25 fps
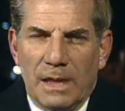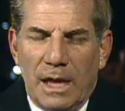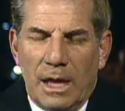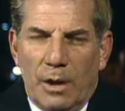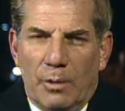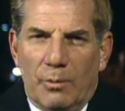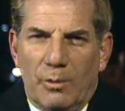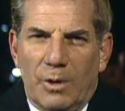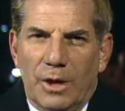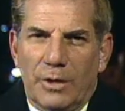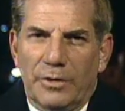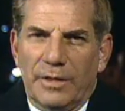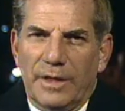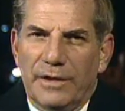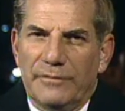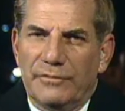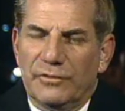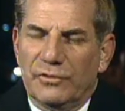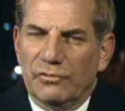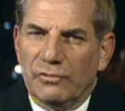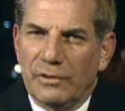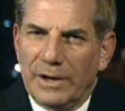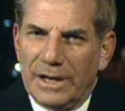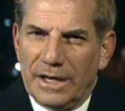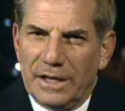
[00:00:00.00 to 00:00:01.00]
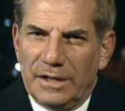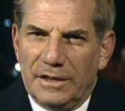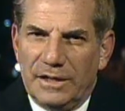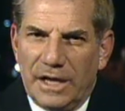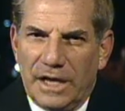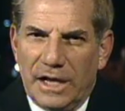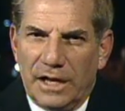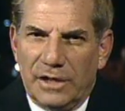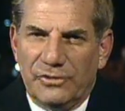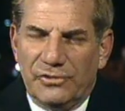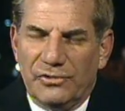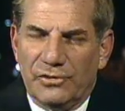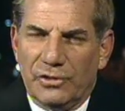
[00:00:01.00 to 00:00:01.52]
Well, they've treated
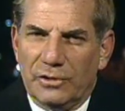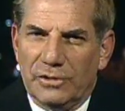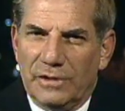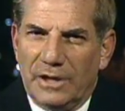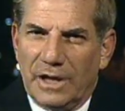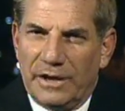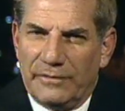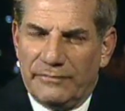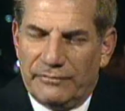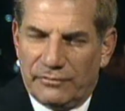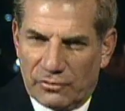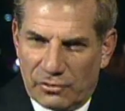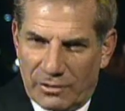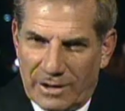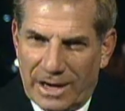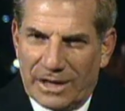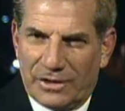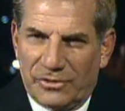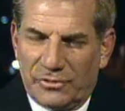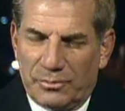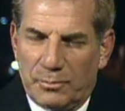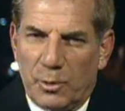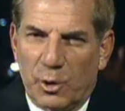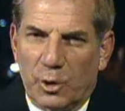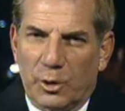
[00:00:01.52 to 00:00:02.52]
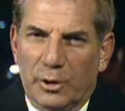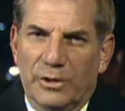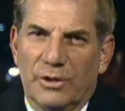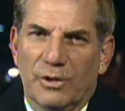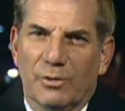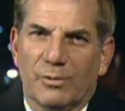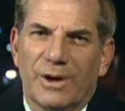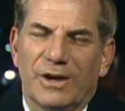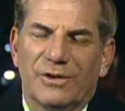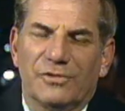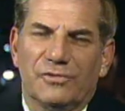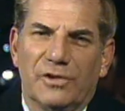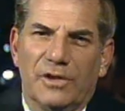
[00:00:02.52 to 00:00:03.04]
the injured, they've transported the
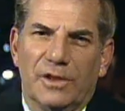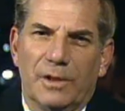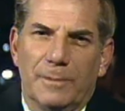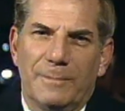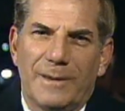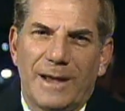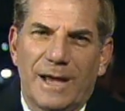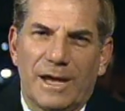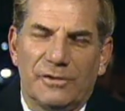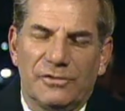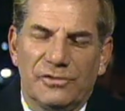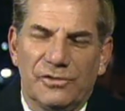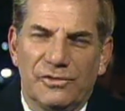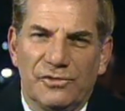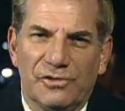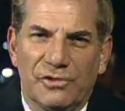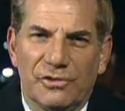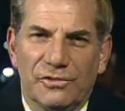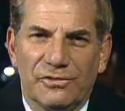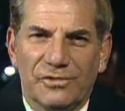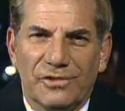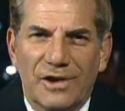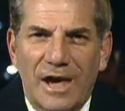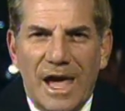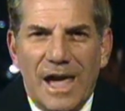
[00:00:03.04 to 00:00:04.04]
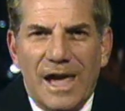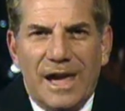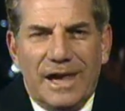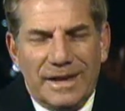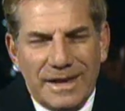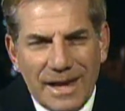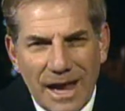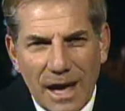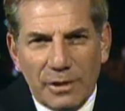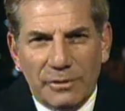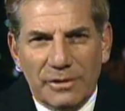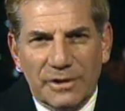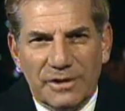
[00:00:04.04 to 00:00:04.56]
rest of the passengers.
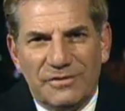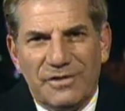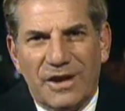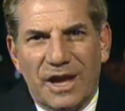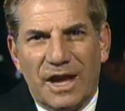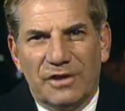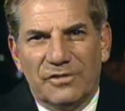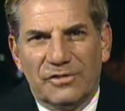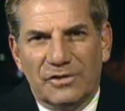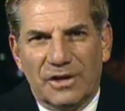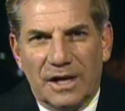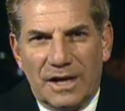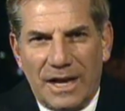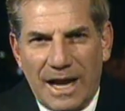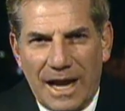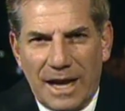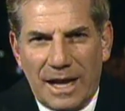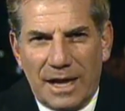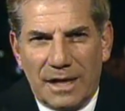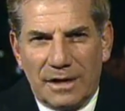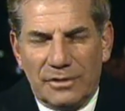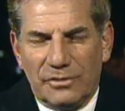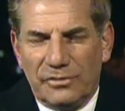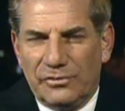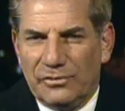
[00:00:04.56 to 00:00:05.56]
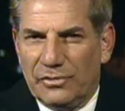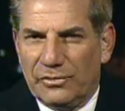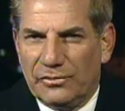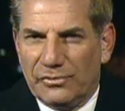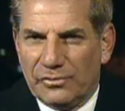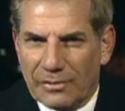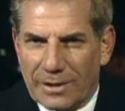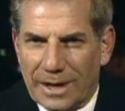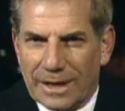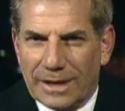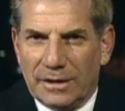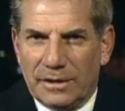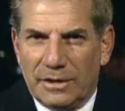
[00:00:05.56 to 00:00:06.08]
Now the task at hand is to
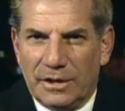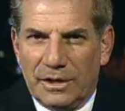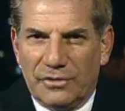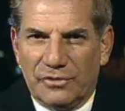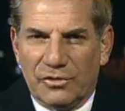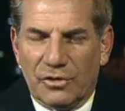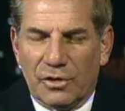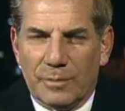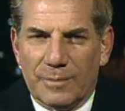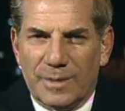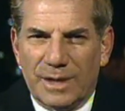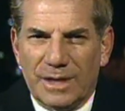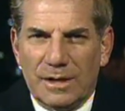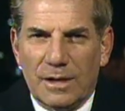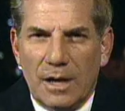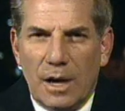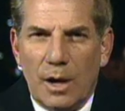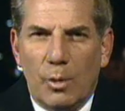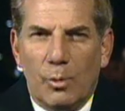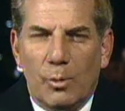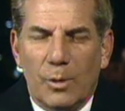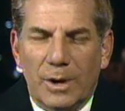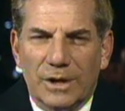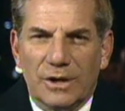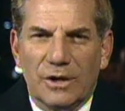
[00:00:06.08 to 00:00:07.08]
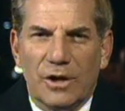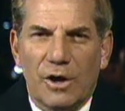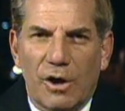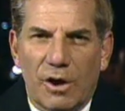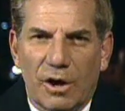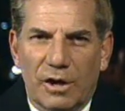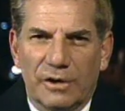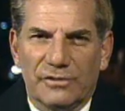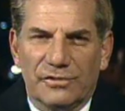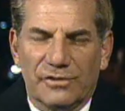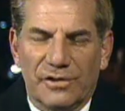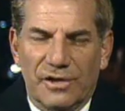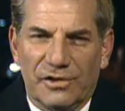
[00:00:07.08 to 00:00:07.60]
try to determine what
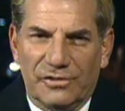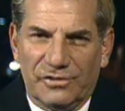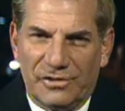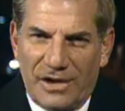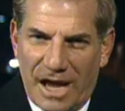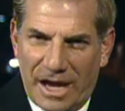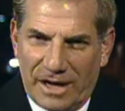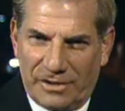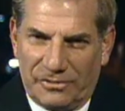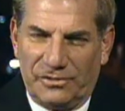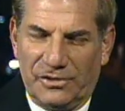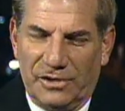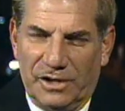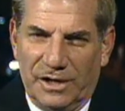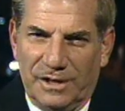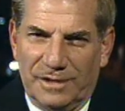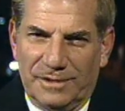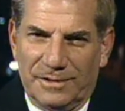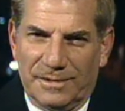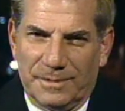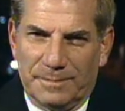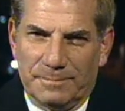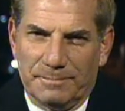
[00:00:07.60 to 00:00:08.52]
caused this accident.